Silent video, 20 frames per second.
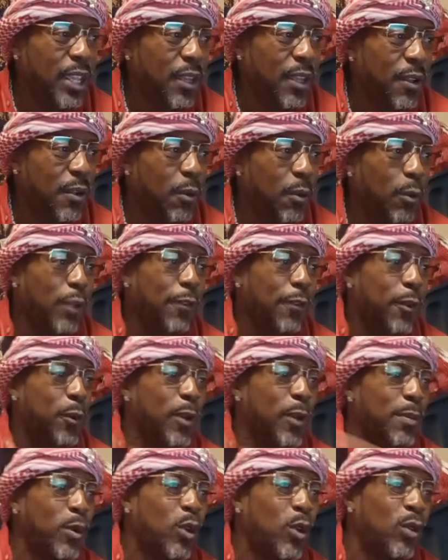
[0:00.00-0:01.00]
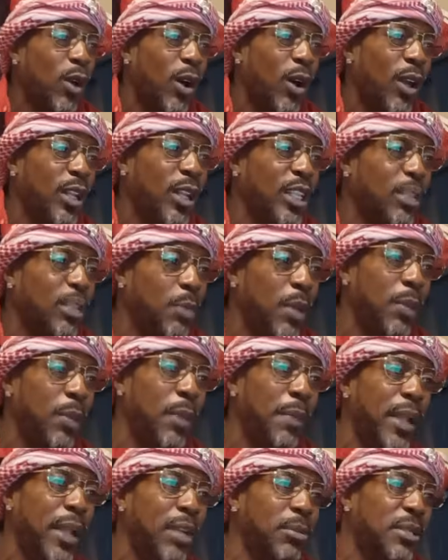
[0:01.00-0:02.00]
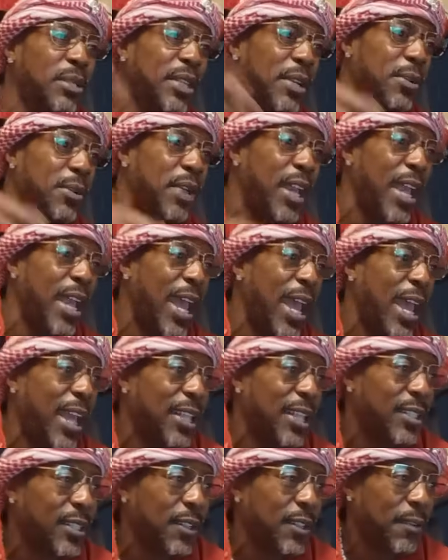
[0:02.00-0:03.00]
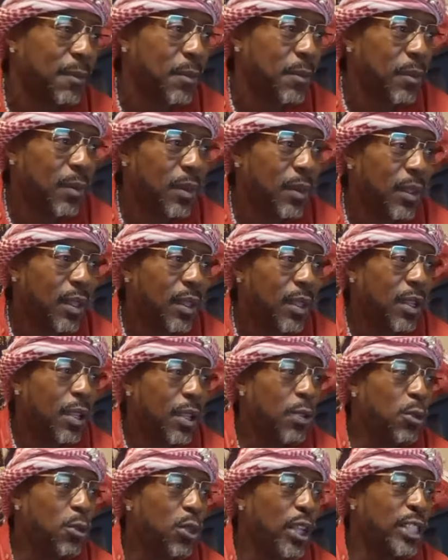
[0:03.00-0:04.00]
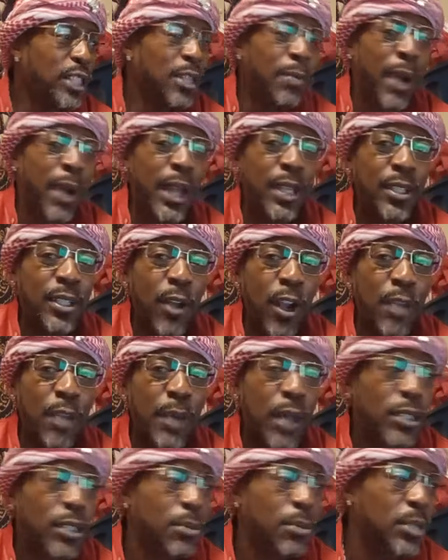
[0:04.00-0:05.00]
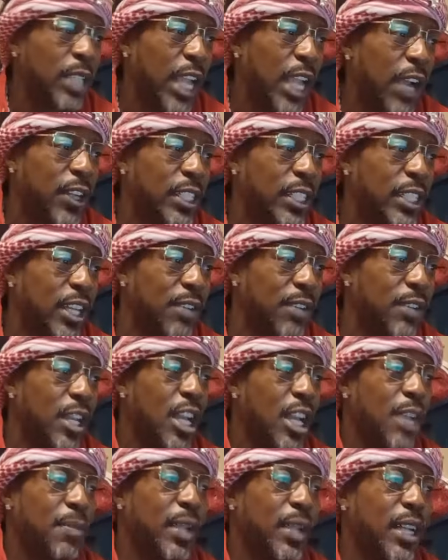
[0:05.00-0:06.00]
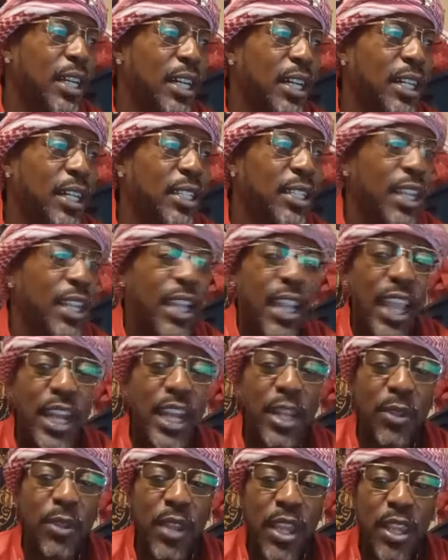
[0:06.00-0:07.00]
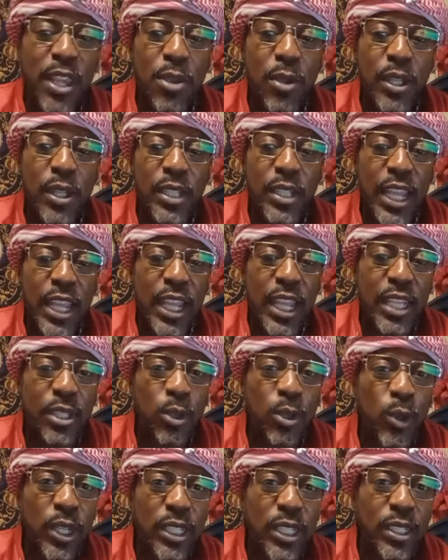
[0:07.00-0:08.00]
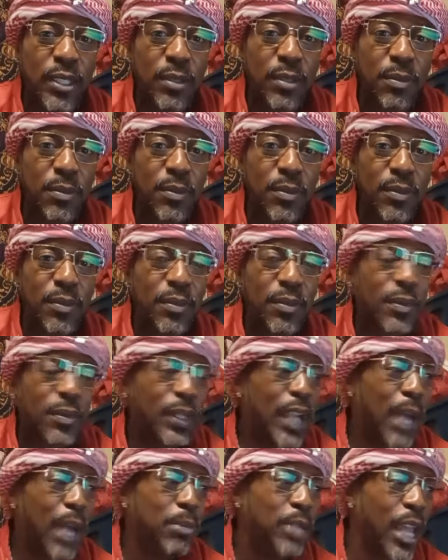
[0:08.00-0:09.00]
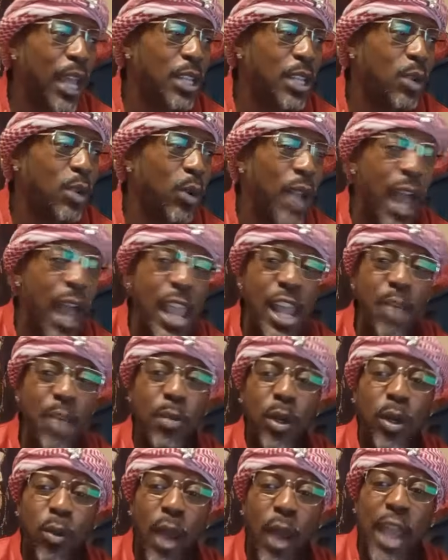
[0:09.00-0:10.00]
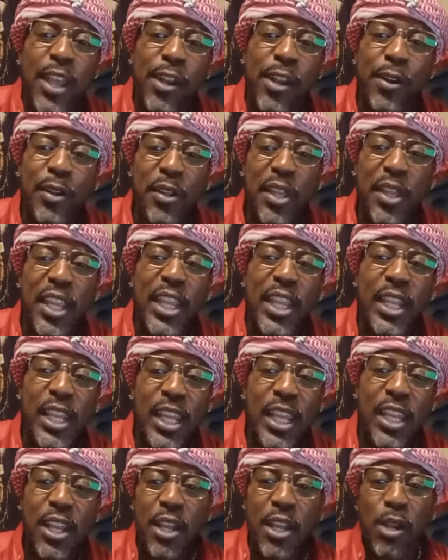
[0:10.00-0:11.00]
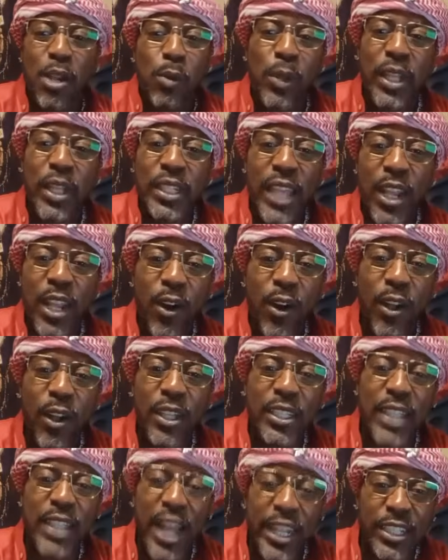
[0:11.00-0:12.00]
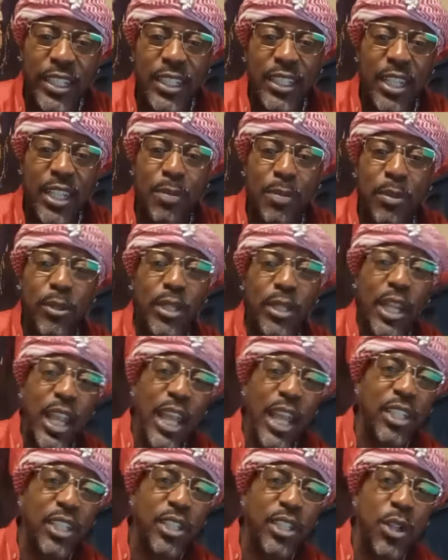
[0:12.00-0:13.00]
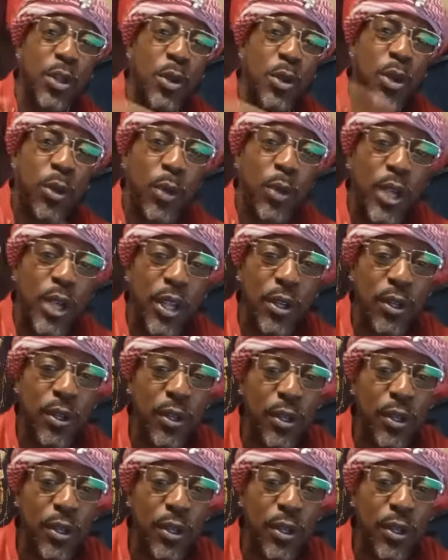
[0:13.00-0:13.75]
We're going to remove all these people and make them sit on their ass. You think somebody talk about some scary stuff, because anything you can take and twist. I'm telling you what I am, but right here, the elite, we can take all the signs and symbols and show you the real.